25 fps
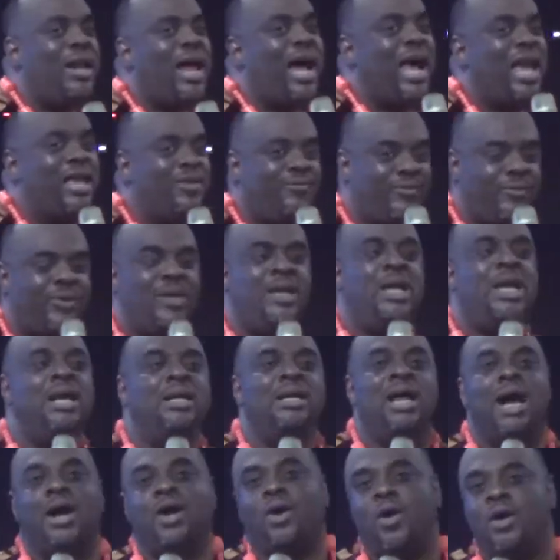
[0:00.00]
life
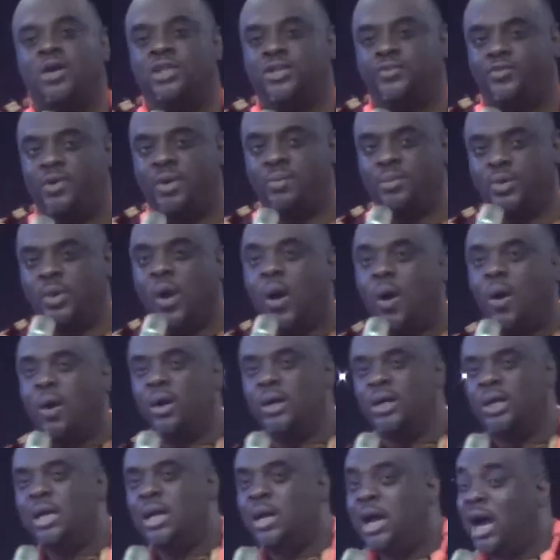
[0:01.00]
that comes from
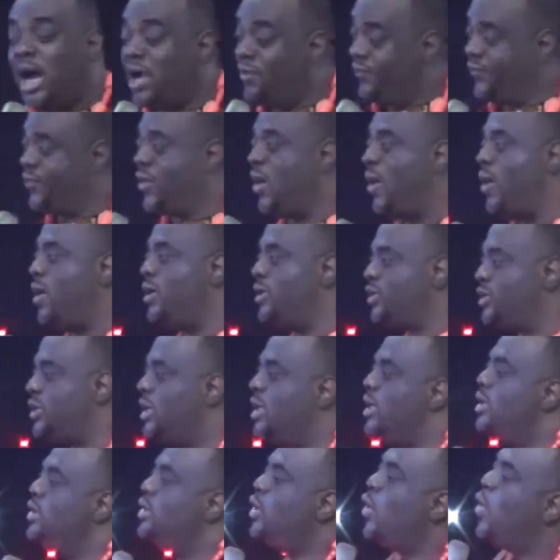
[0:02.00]
God. Of course,
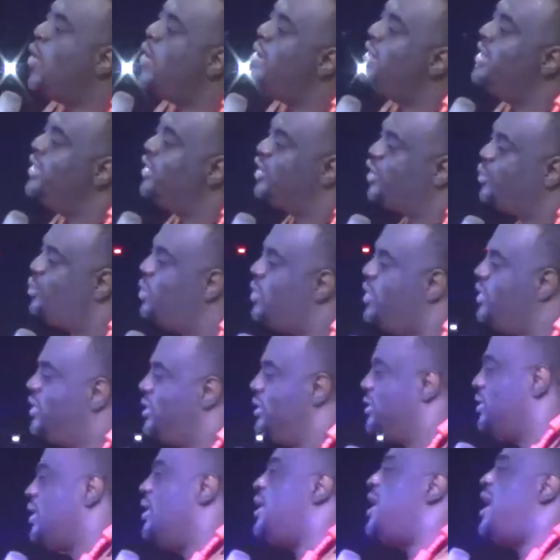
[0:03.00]
the Holy Spirit
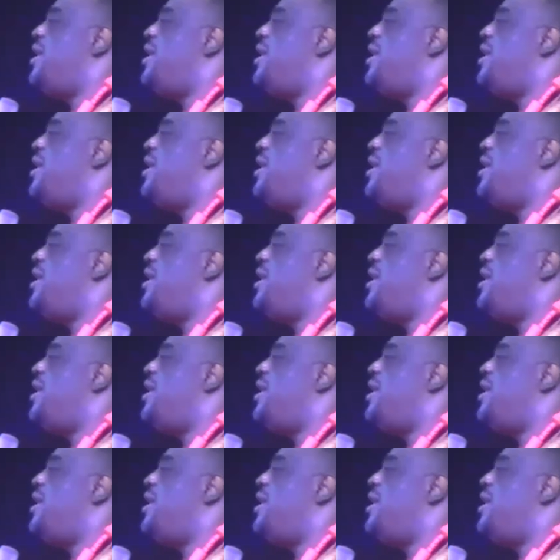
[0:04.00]
is the